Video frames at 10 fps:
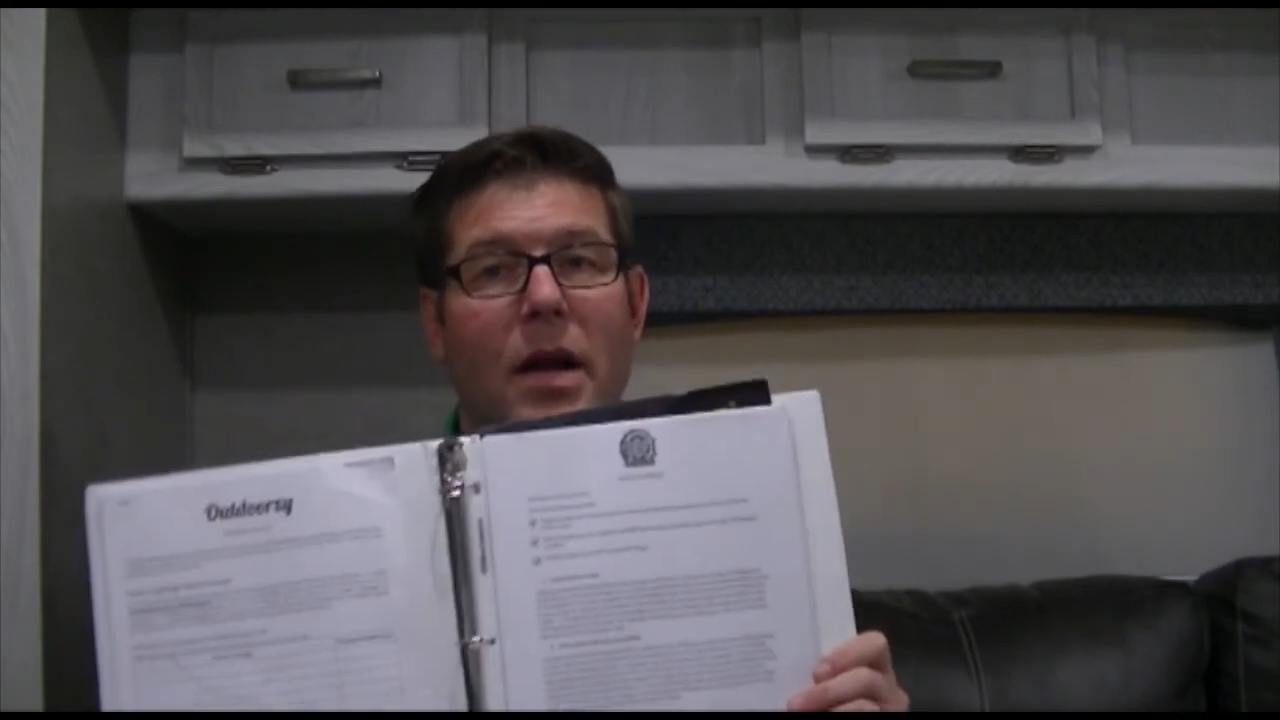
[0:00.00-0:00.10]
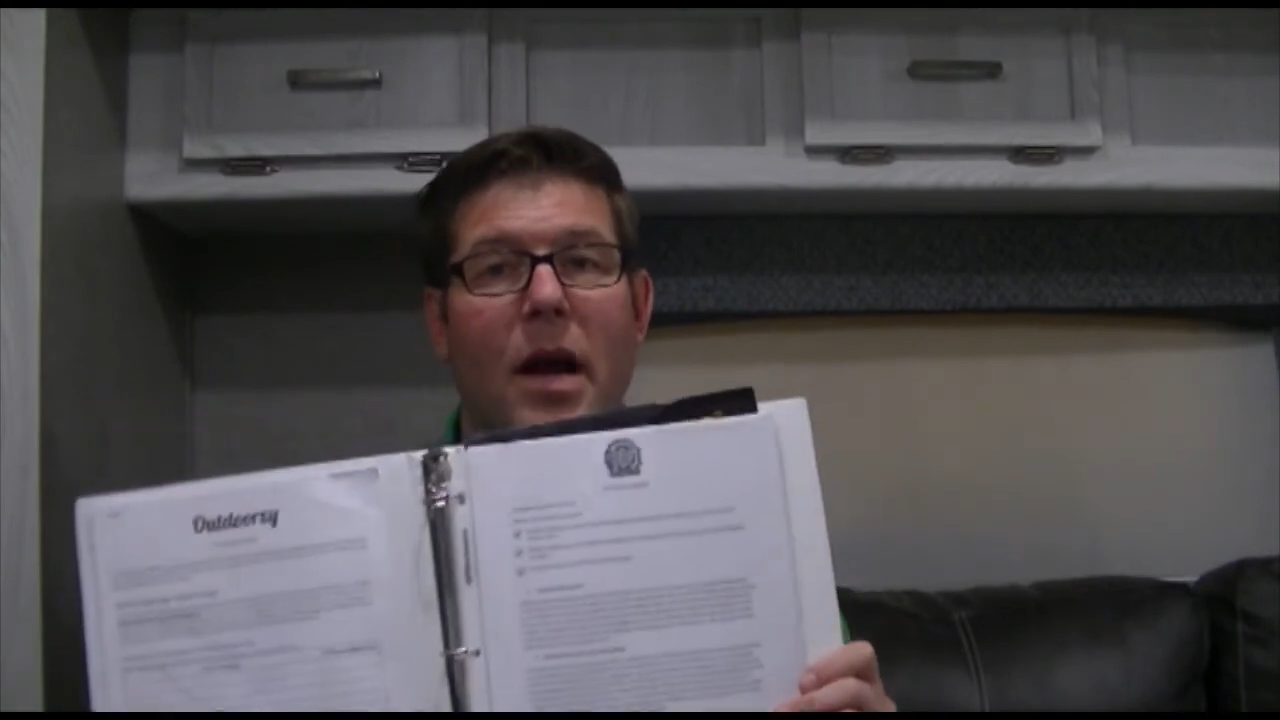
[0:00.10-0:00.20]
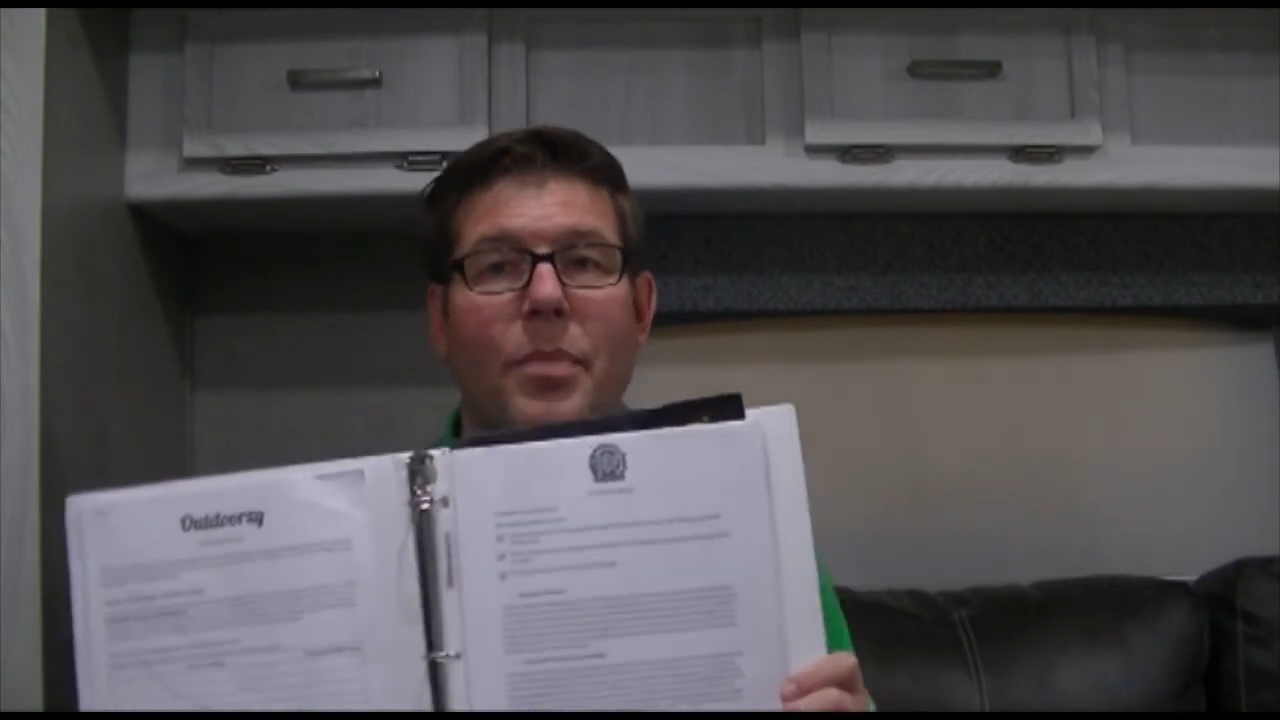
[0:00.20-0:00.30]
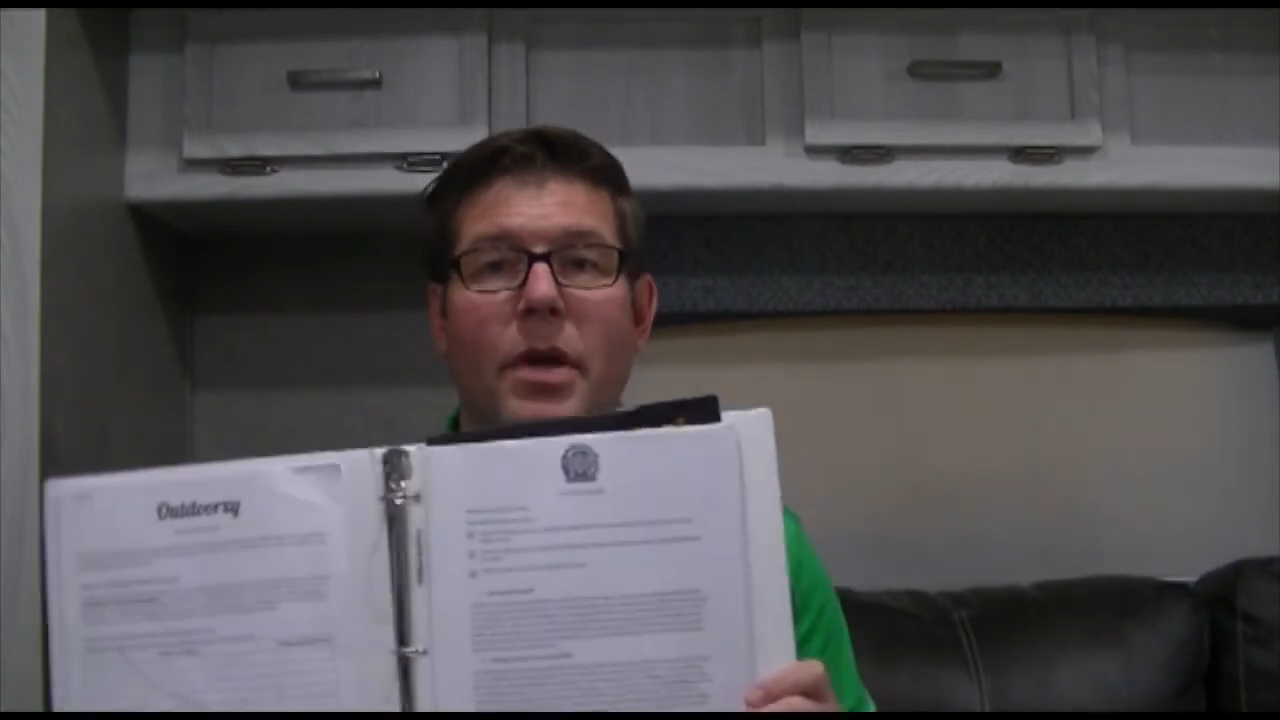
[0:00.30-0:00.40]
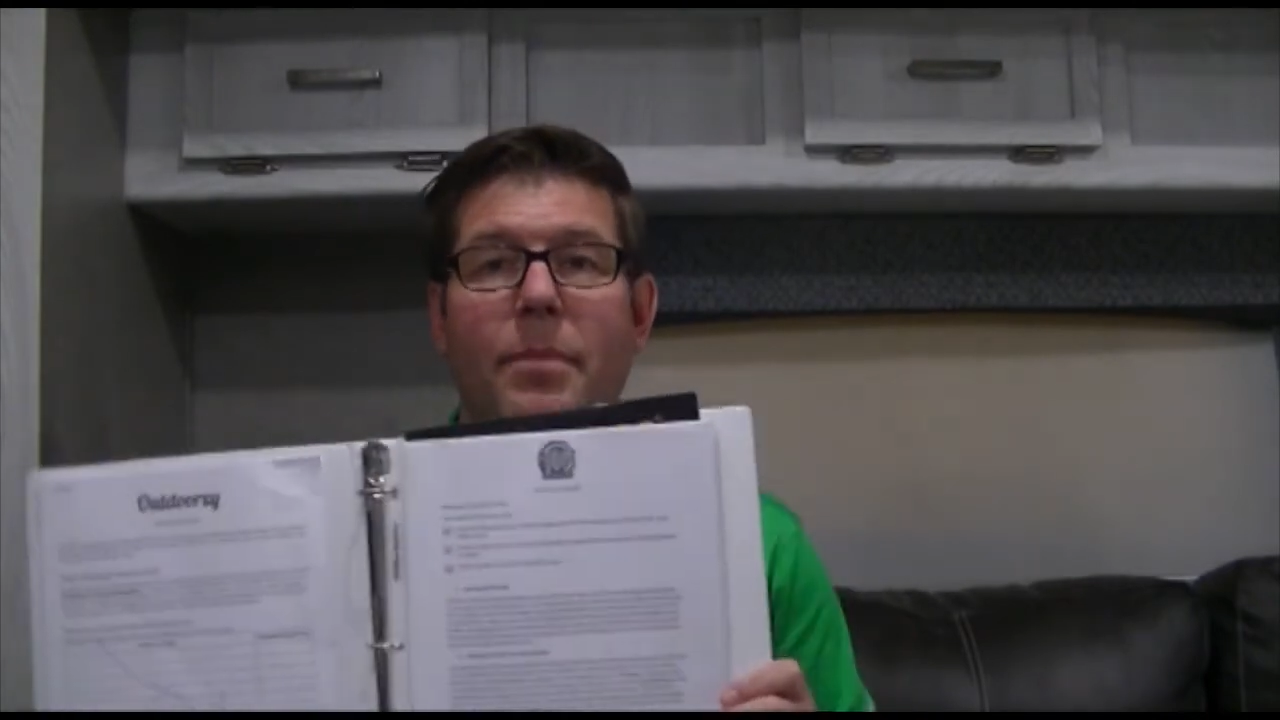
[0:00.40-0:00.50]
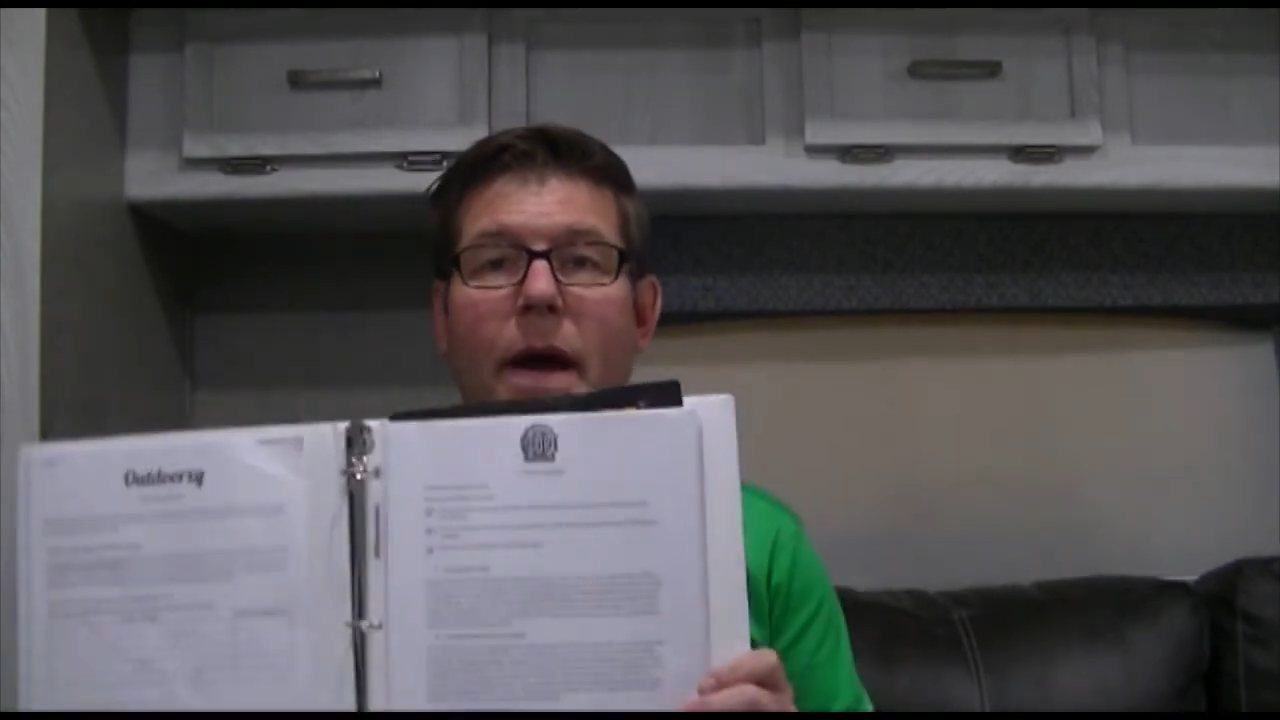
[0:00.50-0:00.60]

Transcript: copy it